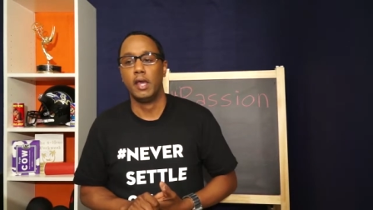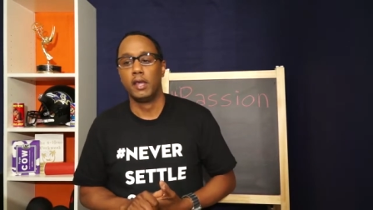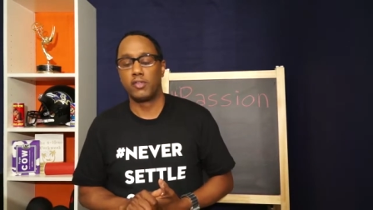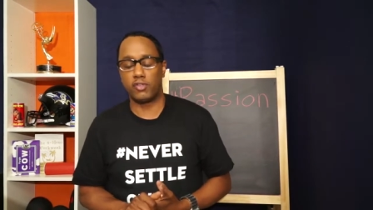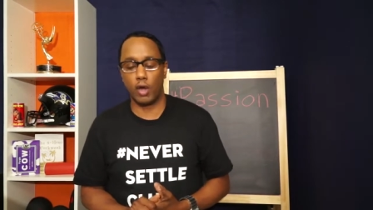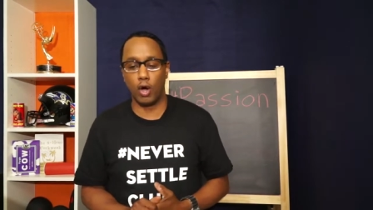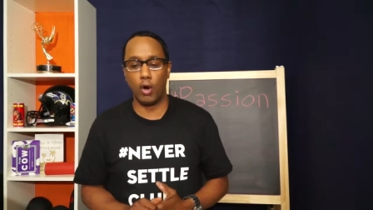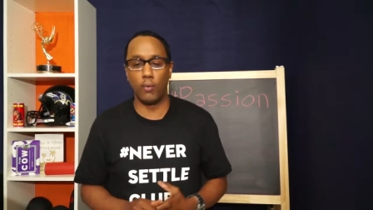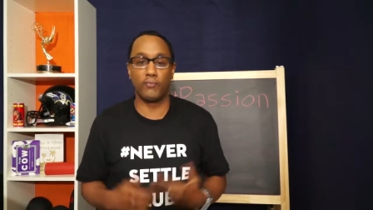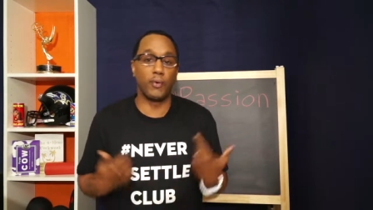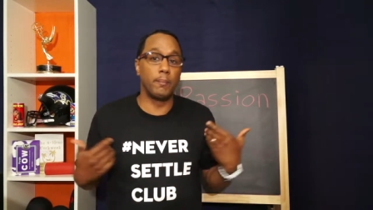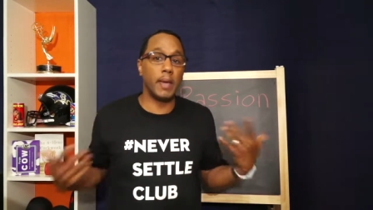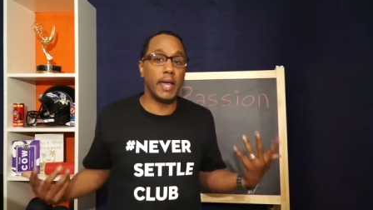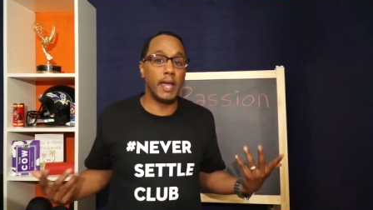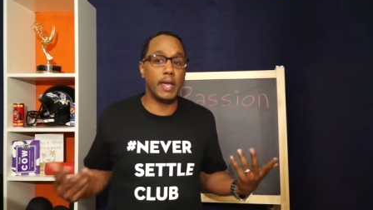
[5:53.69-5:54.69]
So for
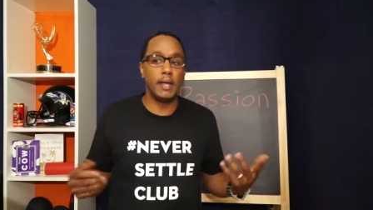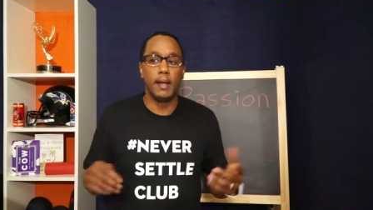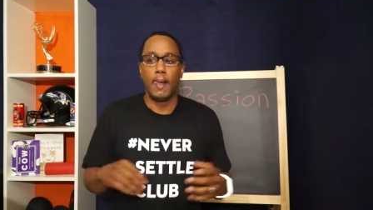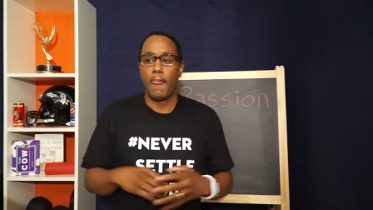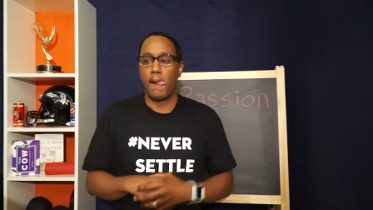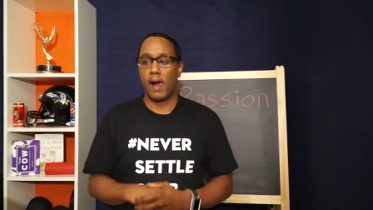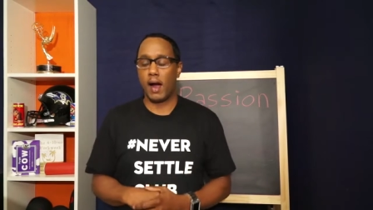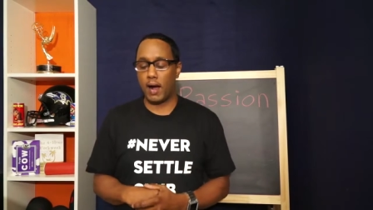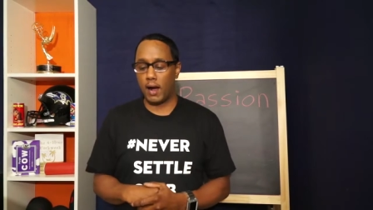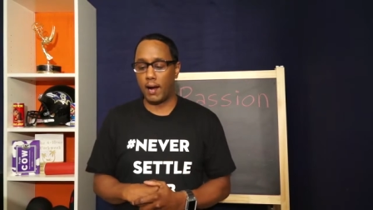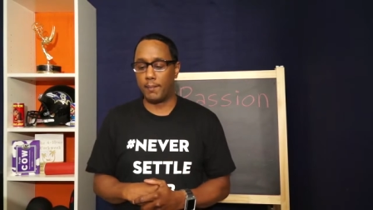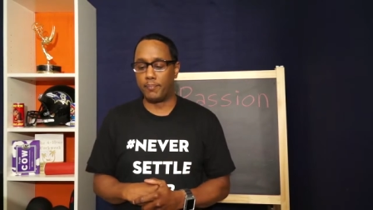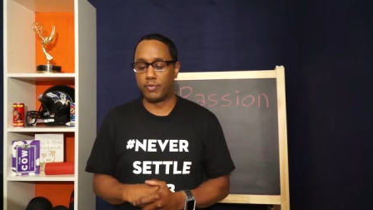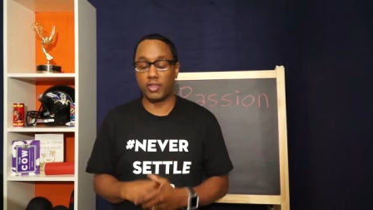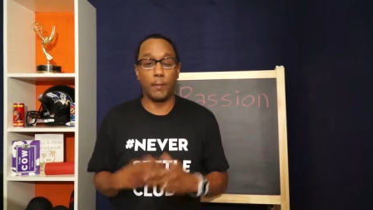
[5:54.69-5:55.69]
me,
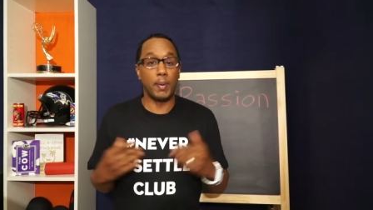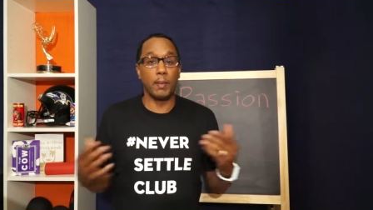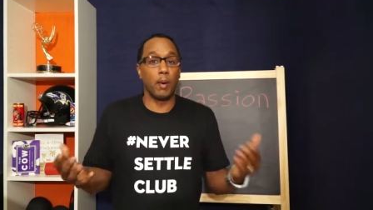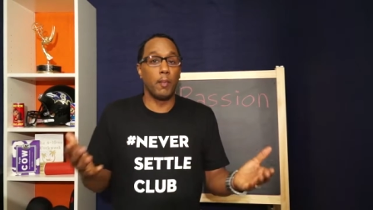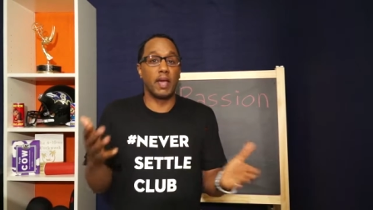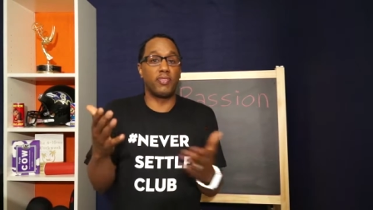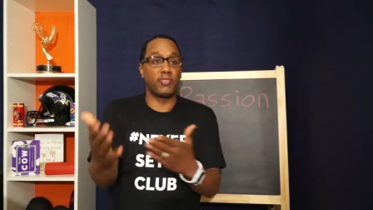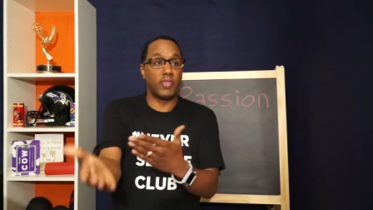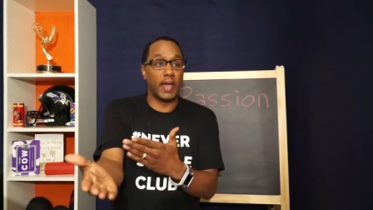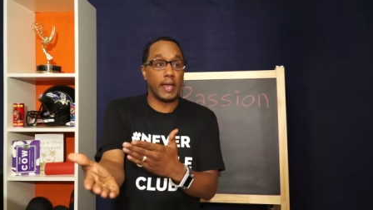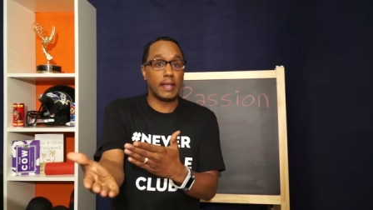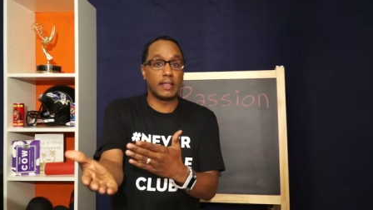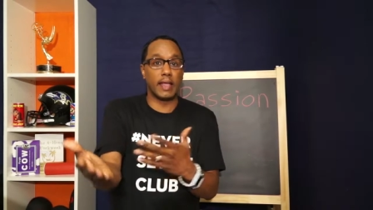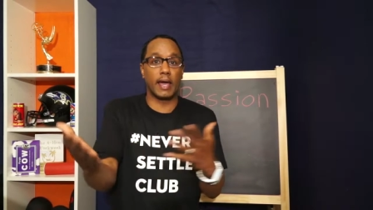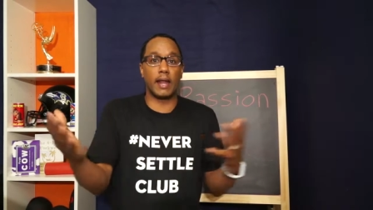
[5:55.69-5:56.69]
some people may
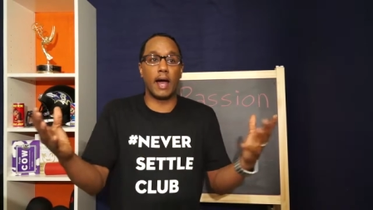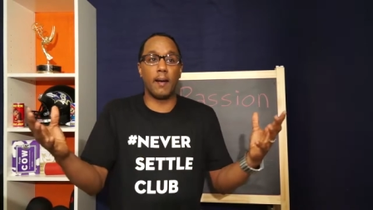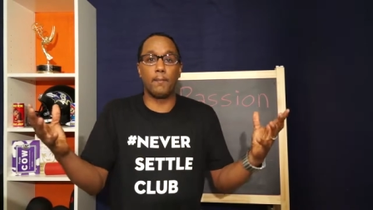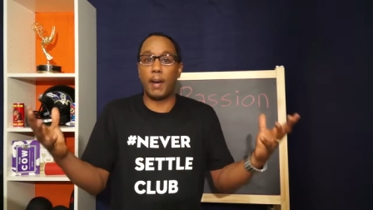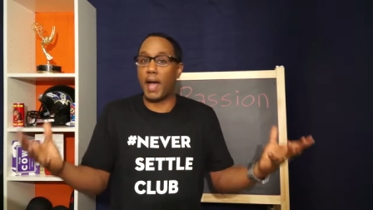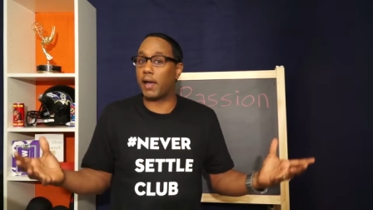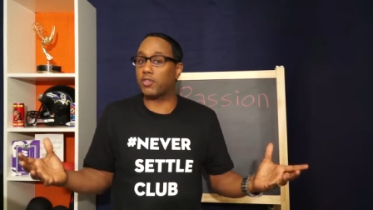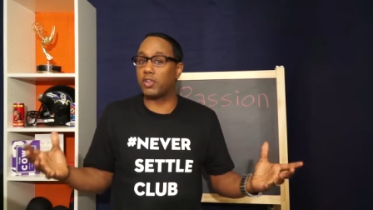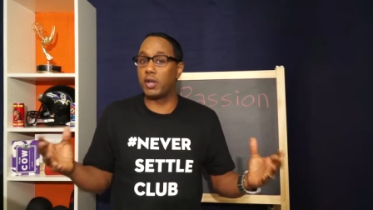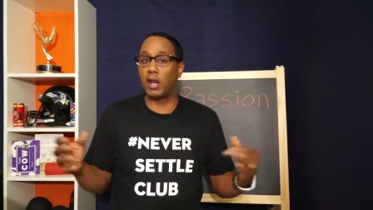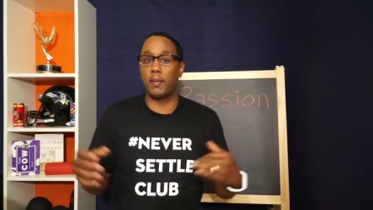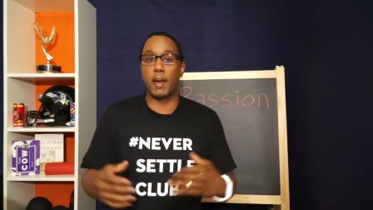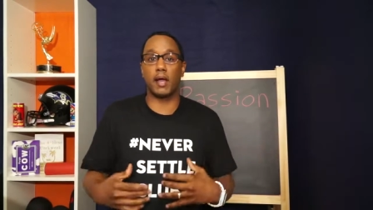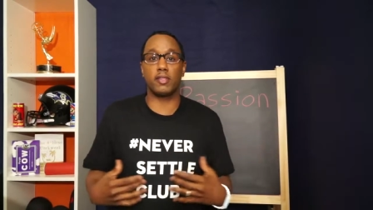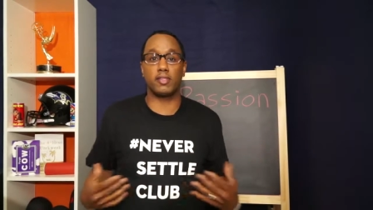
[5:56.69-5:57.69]
think that I'm passionate
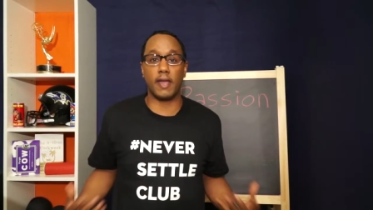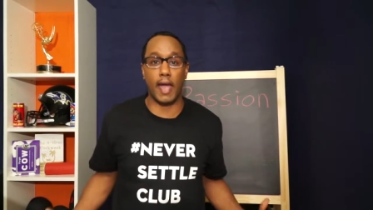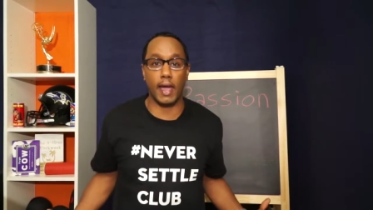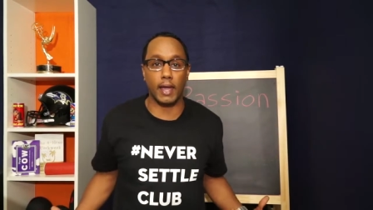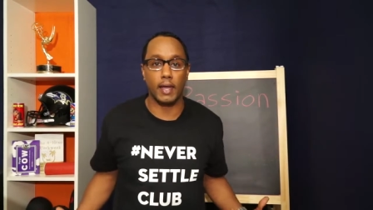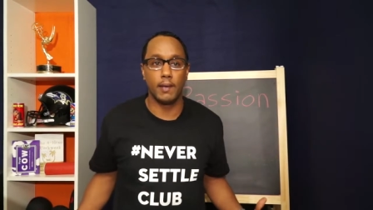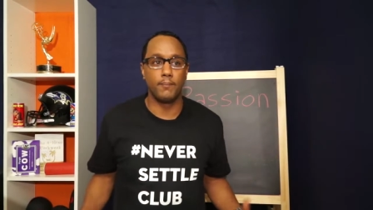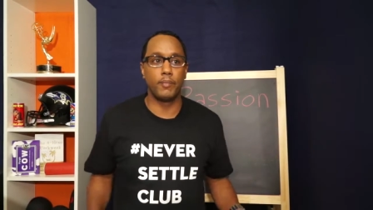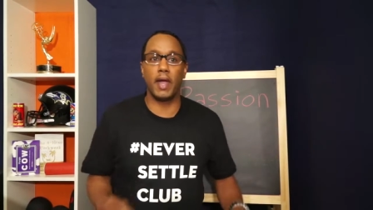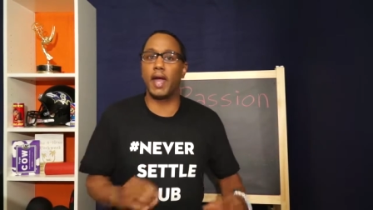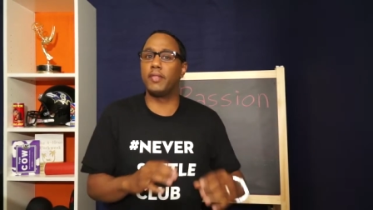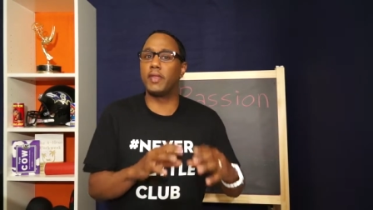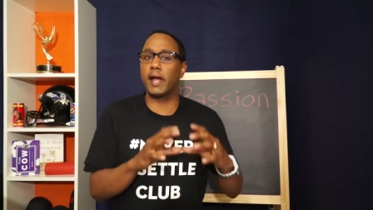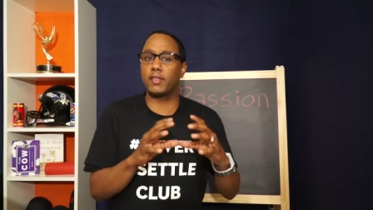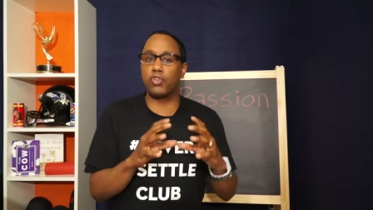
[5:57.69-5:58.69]
about tech,
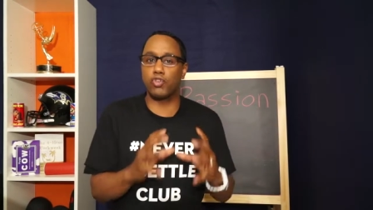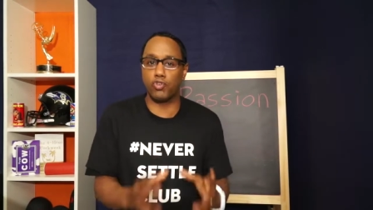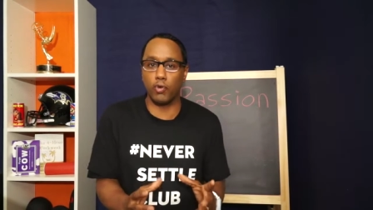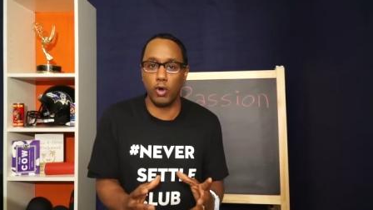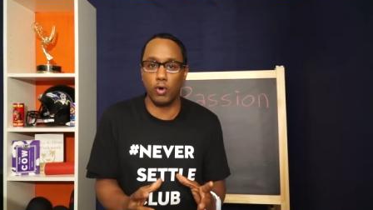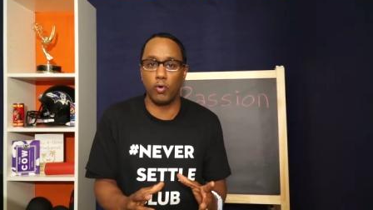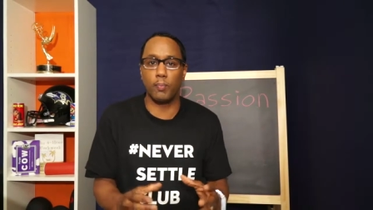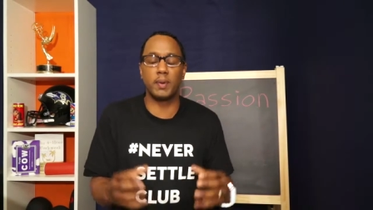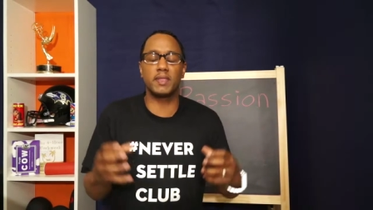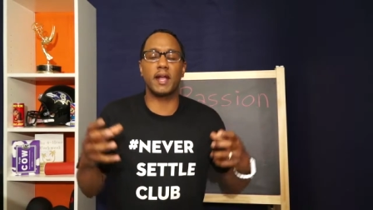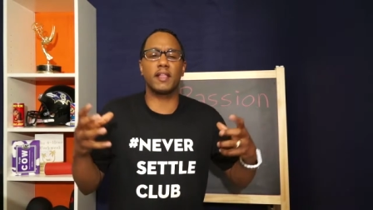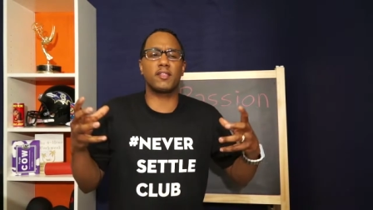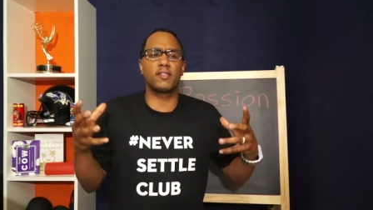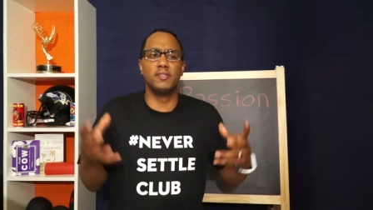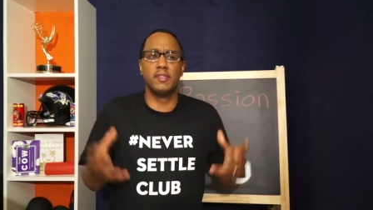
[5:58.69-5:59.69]
and that's true, but that's